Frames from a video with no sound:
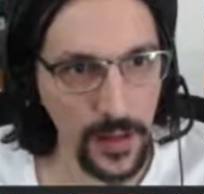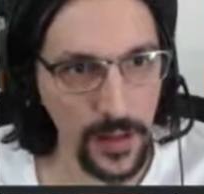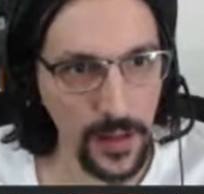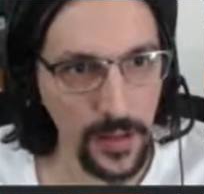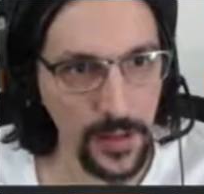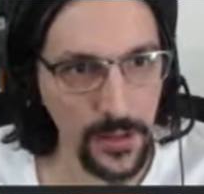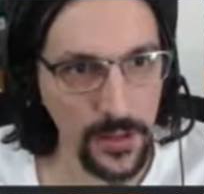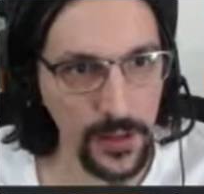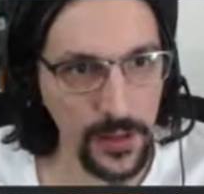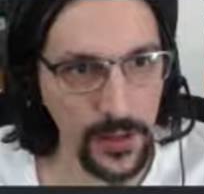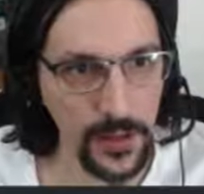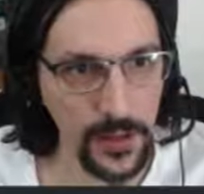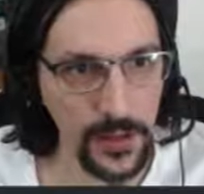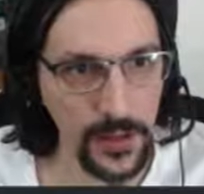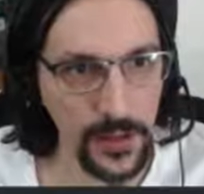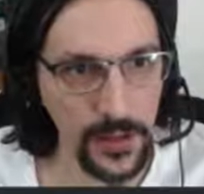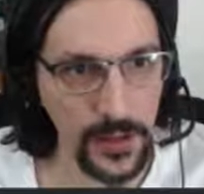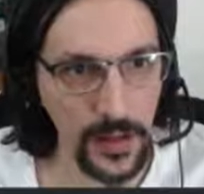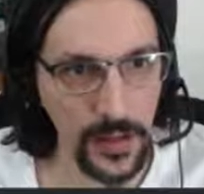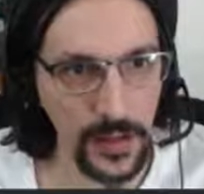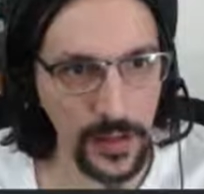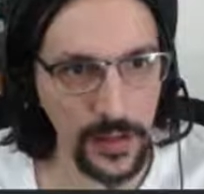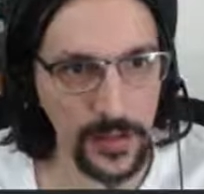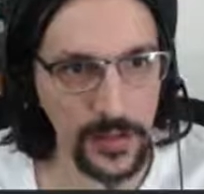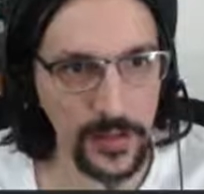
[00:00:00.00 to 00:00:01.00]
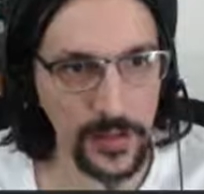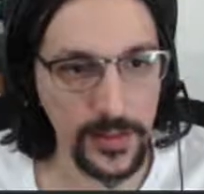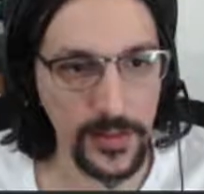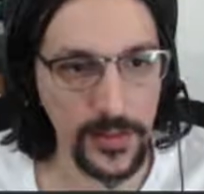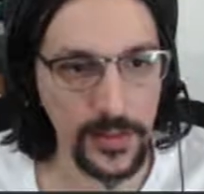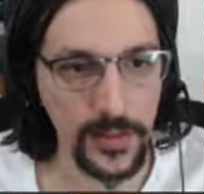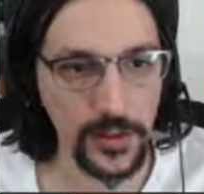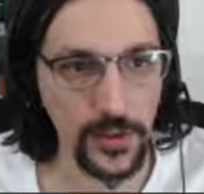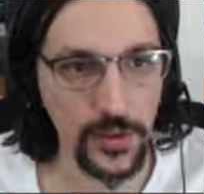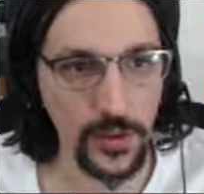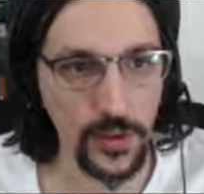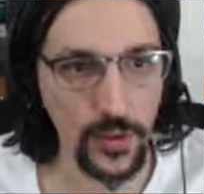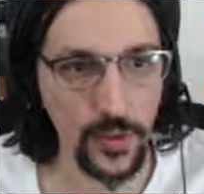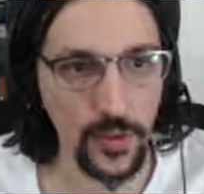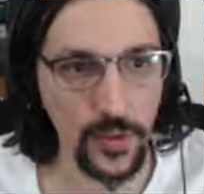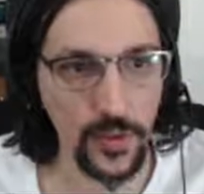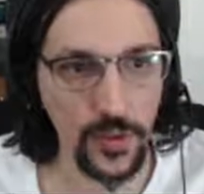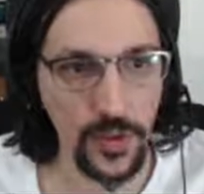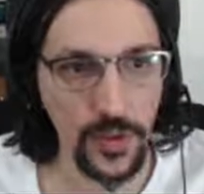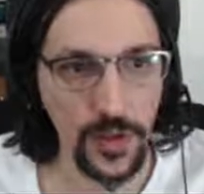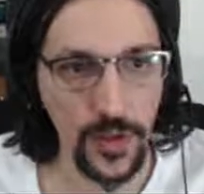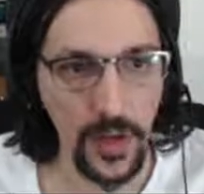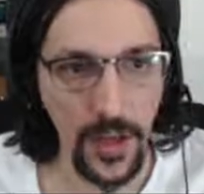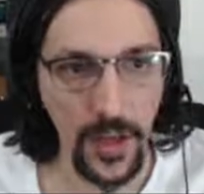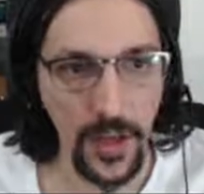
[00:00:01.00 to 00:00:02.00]
3E8D. So
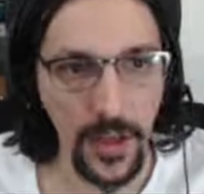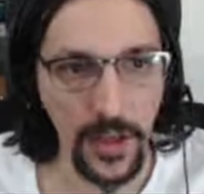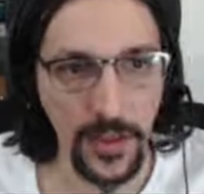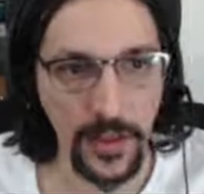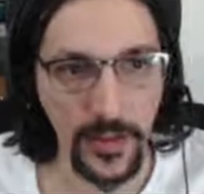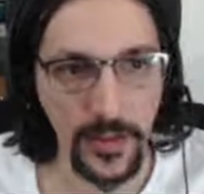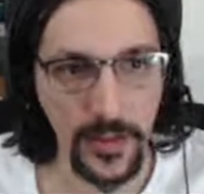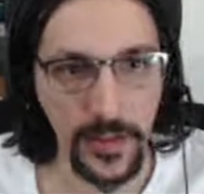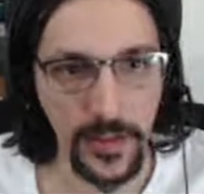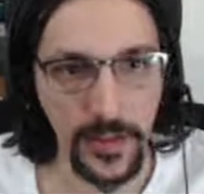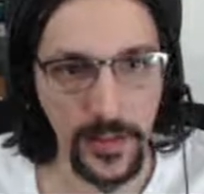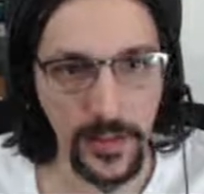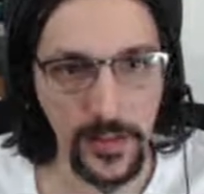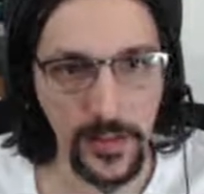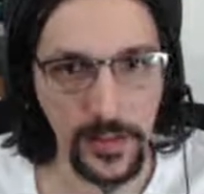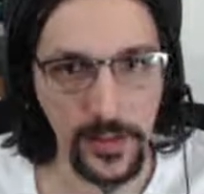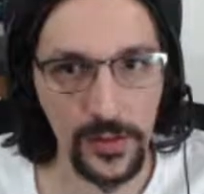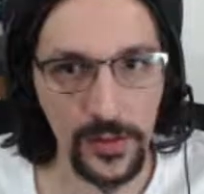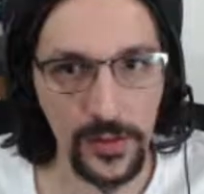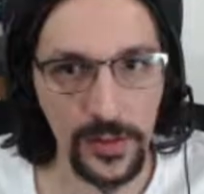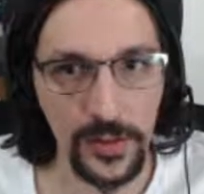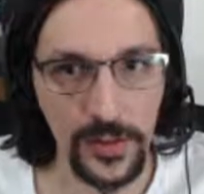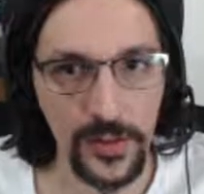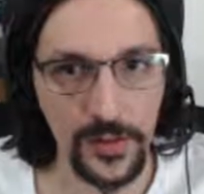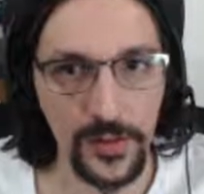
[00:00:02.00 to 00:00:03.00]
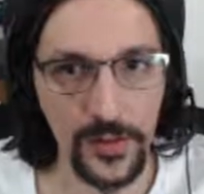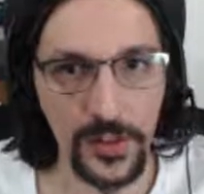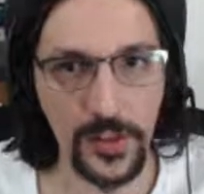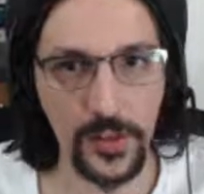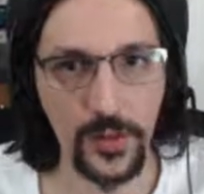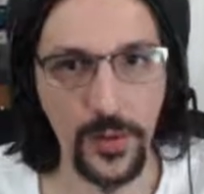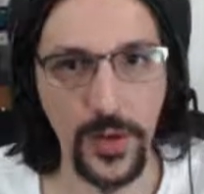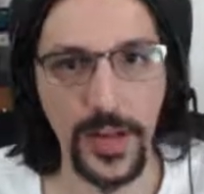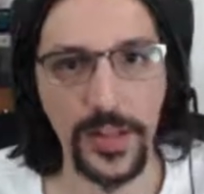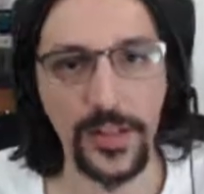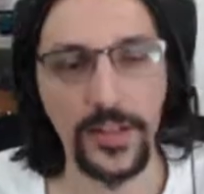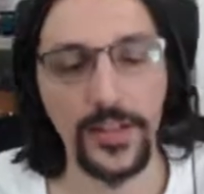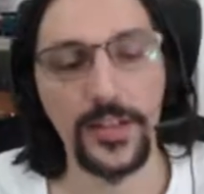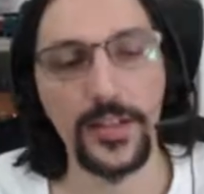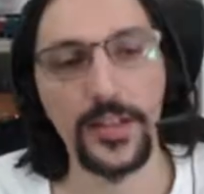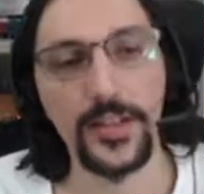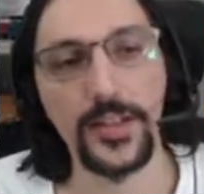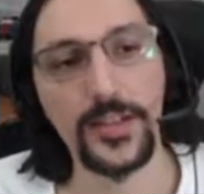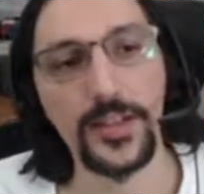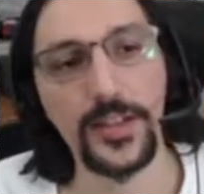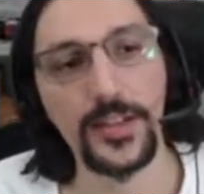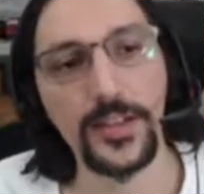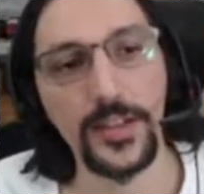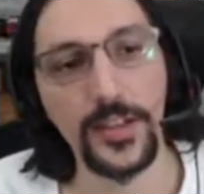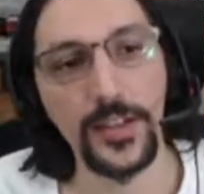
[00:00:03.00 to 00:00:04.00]
this transfer right here
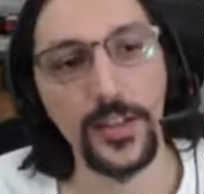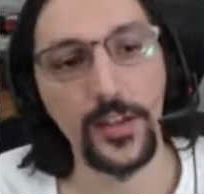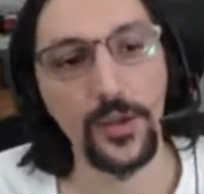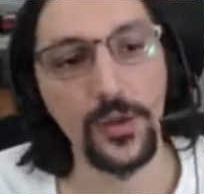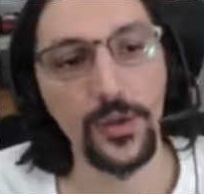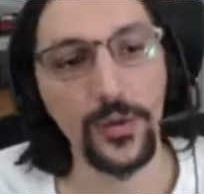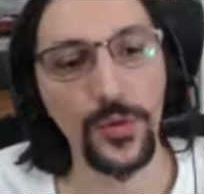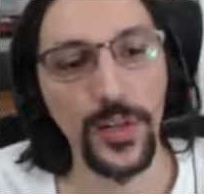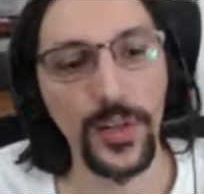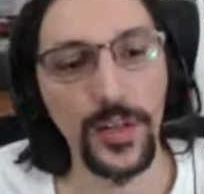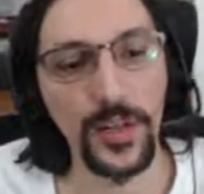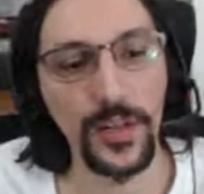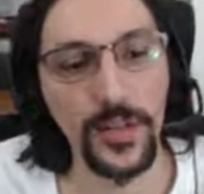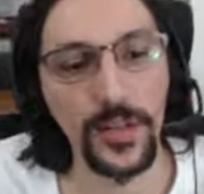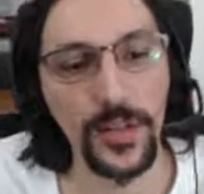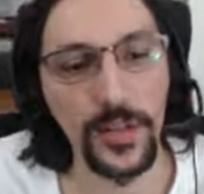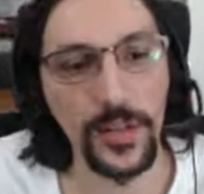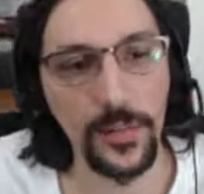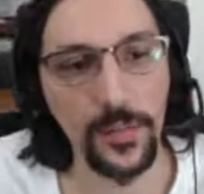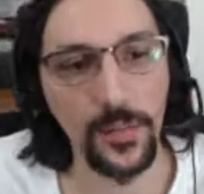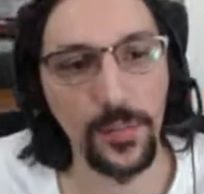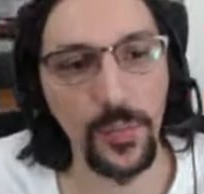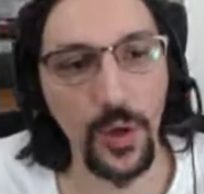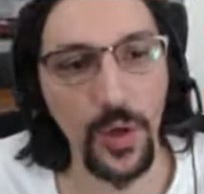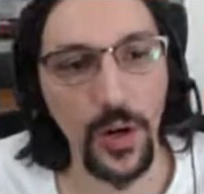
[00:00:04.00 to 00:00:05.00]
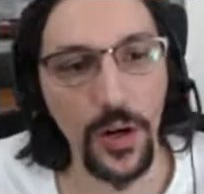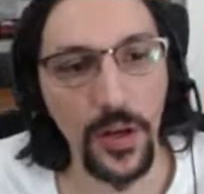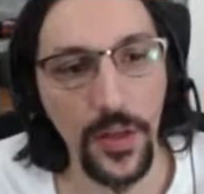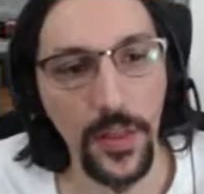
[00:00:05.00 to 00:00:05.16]
is included in block